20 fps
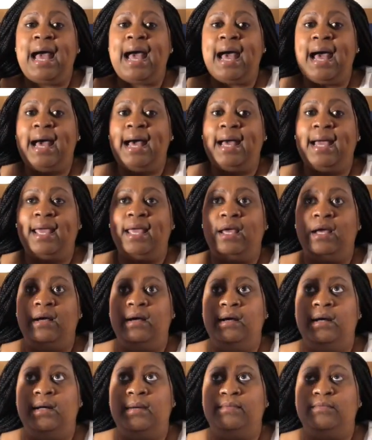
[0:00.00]
I
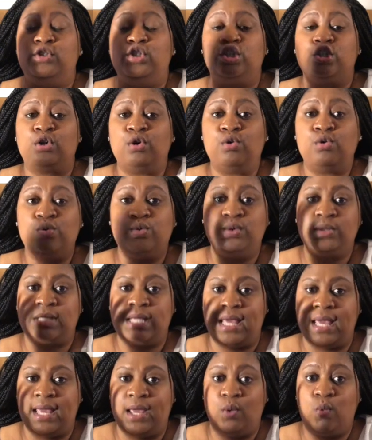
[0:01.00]
chose
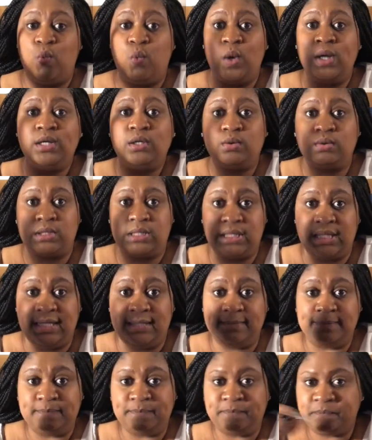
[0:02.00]
a window
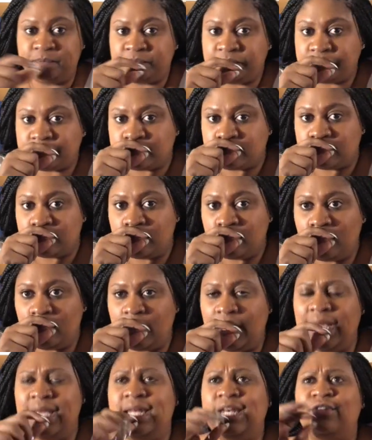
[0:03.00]
seat.
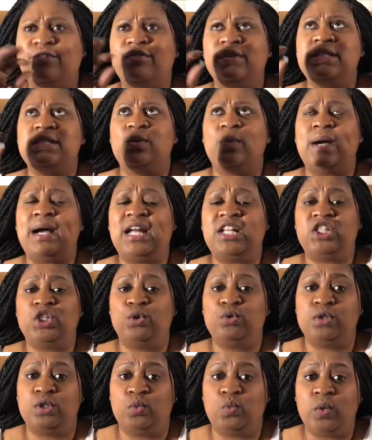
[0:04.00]
And the reason why I
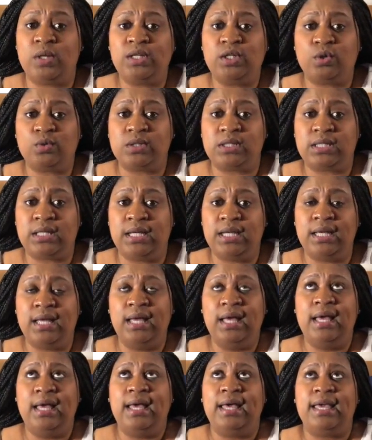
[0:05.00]
chose the window seat,
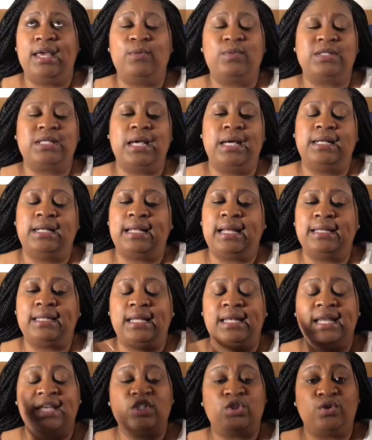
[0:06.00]
it was kind of like the
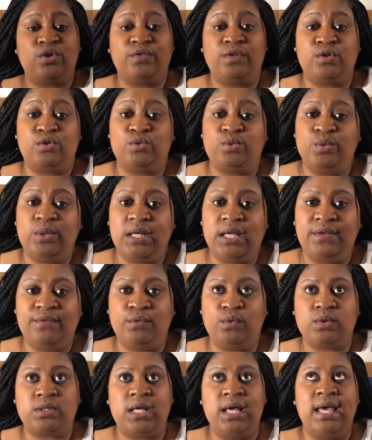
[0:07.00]
lesser of the two
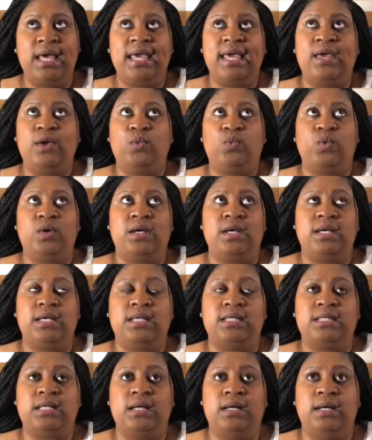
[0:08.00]
evils. It
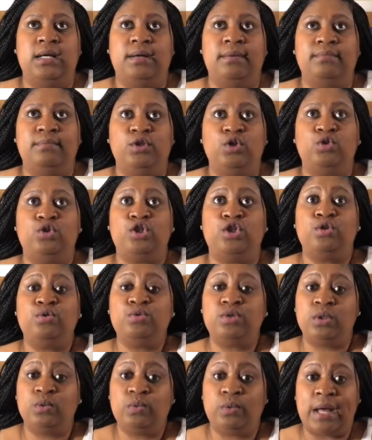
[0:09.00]
was, I
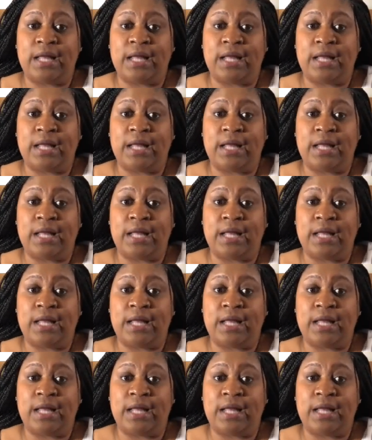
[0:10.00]
choose